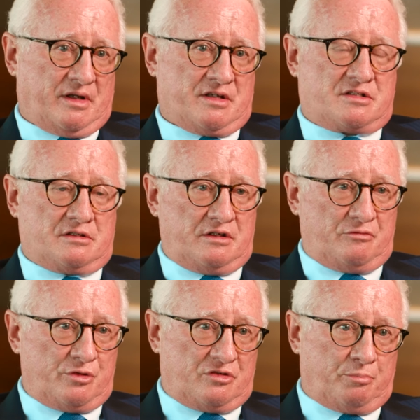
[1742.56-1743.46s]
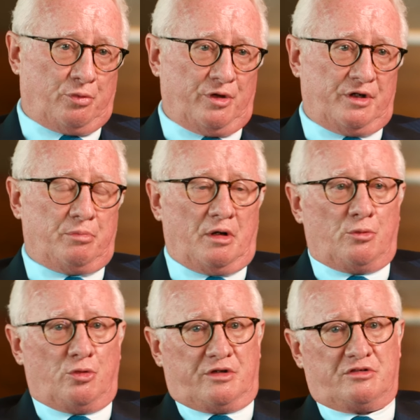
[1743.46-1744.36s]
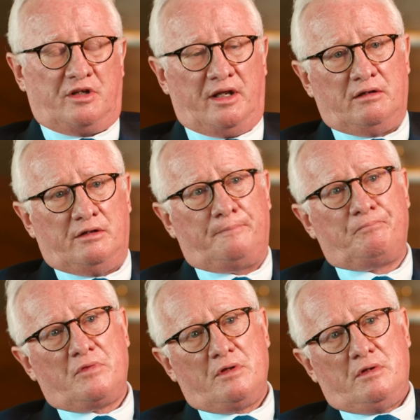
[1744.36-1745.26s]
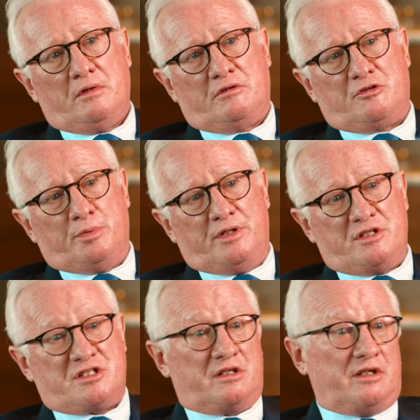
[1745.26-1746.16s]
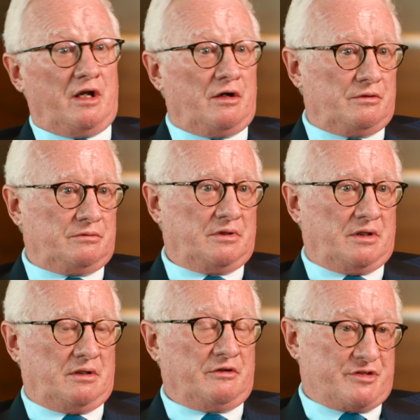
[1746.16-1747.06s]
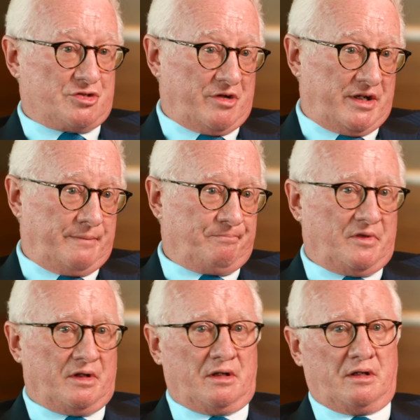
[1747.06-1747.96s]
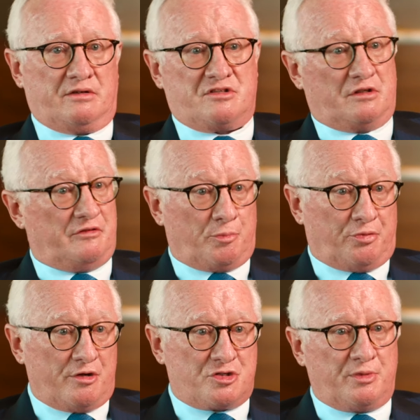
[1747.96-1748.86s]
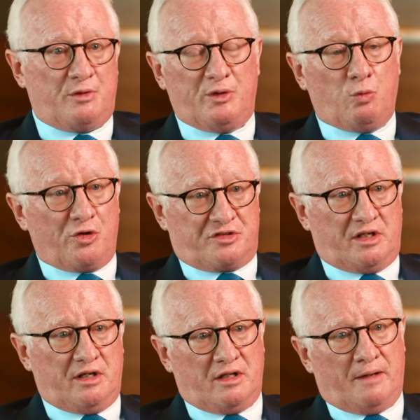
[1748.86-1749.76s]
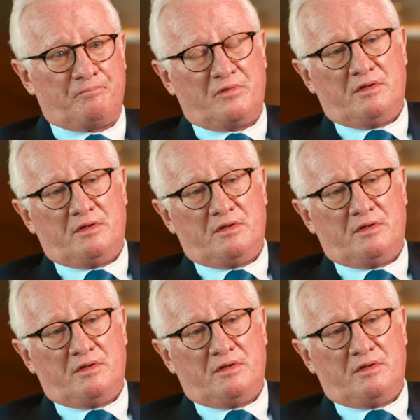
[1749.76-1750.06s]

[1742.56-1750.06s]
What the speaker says: Steve was appointed by Morgan Stanley to be the CEO of Australia. Steve approached me. We'd worked together